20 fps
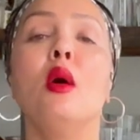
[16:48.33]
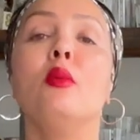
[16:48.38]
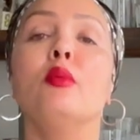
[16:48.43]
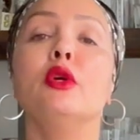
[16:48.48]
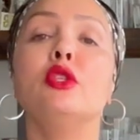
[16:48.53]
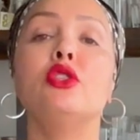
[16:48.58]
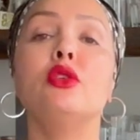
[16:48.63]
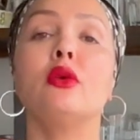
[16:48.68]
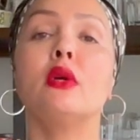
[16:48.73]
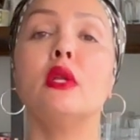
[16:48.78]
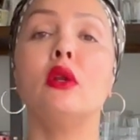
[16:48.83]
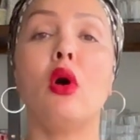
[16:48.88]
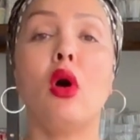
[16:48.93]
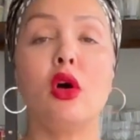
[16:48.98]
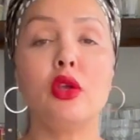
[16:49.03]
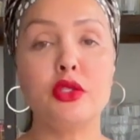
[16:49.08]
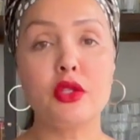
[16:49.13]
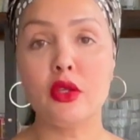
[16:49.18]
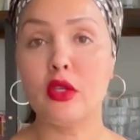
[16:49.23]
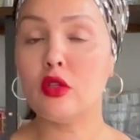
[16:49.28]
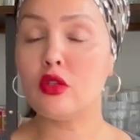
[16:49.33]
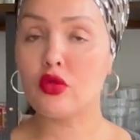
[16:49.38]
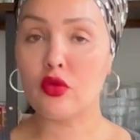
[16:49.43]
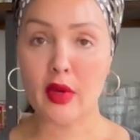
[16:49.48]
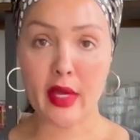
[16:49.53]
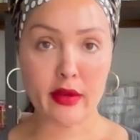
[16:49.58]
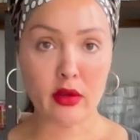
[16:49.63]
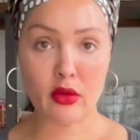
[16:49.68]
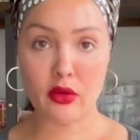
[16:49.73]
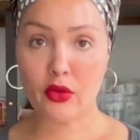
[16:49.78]
But you can also use
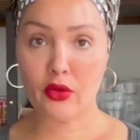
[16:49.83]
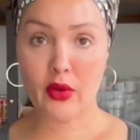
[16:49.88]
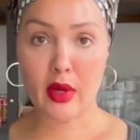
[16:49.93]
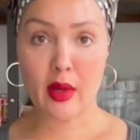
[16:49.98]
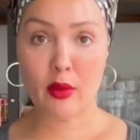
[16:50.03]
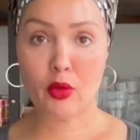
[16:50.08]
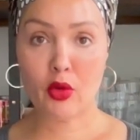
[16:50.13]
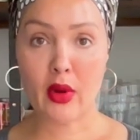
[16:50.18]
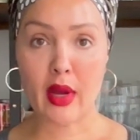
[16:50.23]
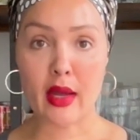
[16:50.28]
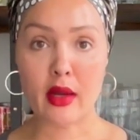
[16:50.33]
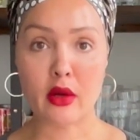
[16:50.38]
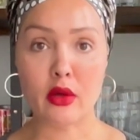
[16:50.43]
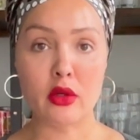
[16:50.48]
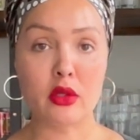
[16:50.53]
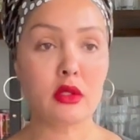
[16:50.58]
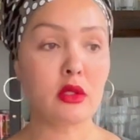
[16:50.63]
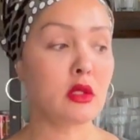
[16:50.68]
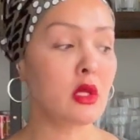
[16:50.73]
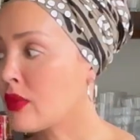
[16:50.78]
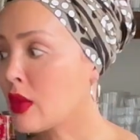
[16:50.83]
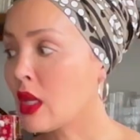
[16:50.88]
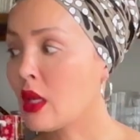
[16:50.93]
regular graham crackers,